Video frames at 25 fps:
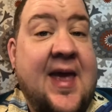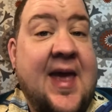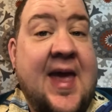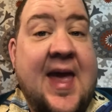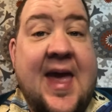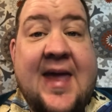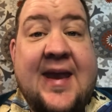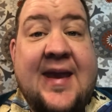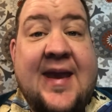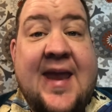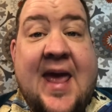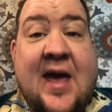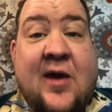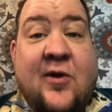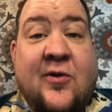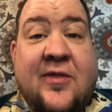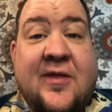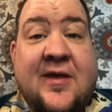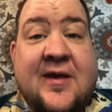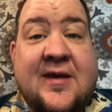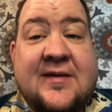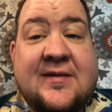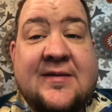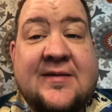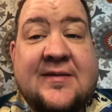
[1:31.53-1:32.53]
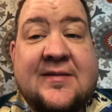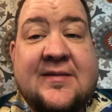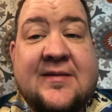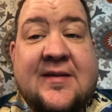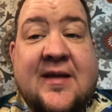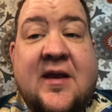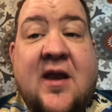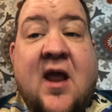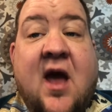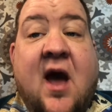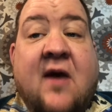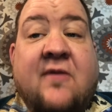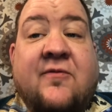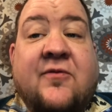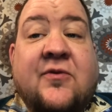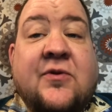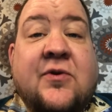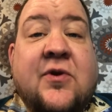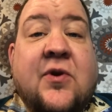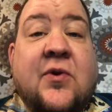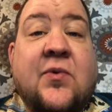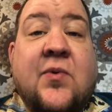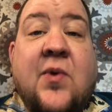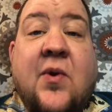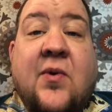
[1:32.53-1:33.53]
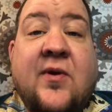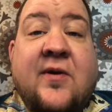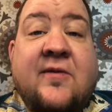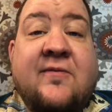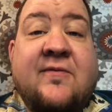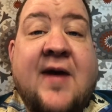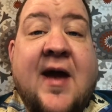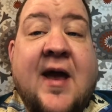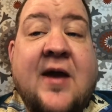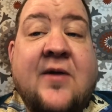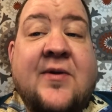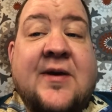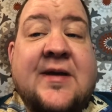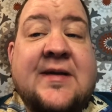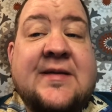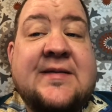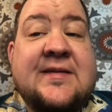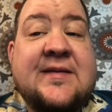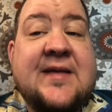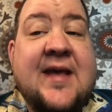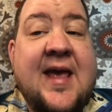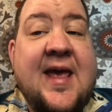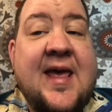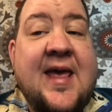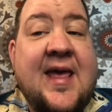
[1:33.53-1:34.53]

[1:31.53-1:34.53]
And now this, the novel coronavirus